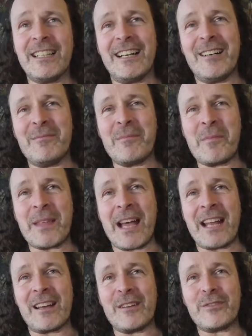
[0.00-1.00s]
and
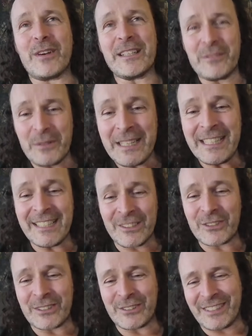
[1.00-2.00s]
I find it really
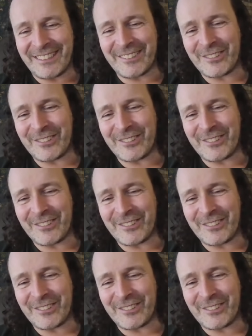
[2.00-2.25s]
interesting to